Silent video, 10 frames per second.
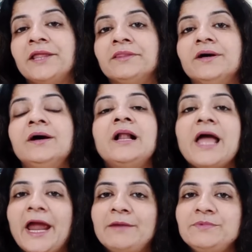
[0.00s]
in the
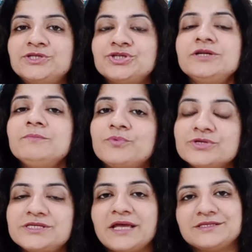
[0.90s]
admission
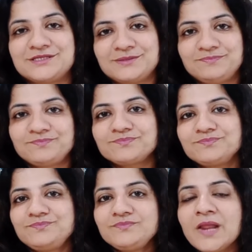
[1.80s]
process.
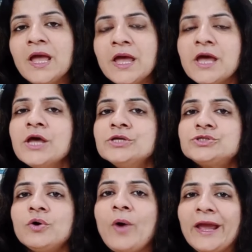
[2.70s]

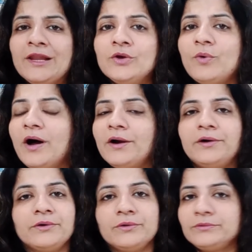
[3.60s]
So while you
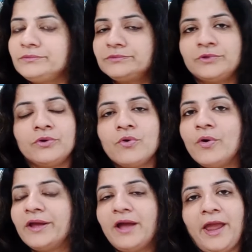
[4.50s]
are
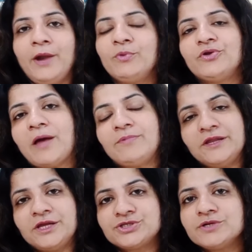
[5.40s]
going ahead with your
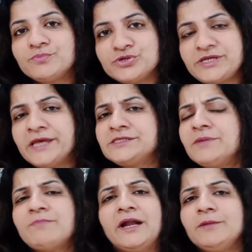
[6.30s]
application process,
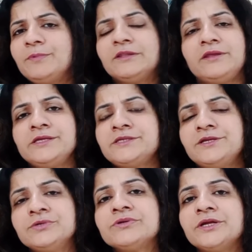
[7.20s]
there are multiple things
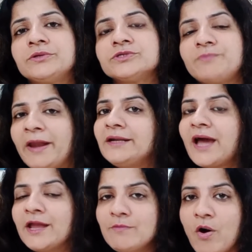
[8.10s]
that you need to spend
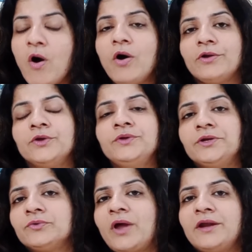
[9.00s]
time on. You need
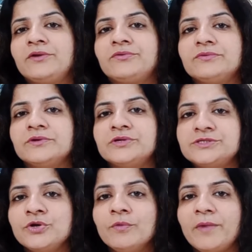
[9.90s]
to write
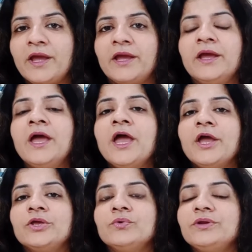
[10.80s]
resume,
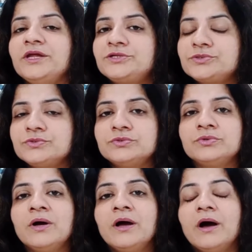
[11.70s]
you need
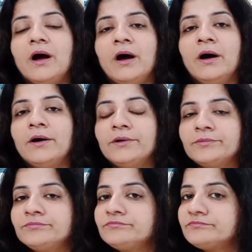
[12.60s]
to
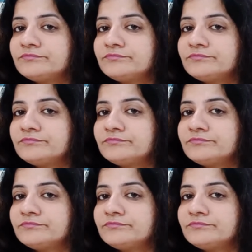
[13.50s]
um,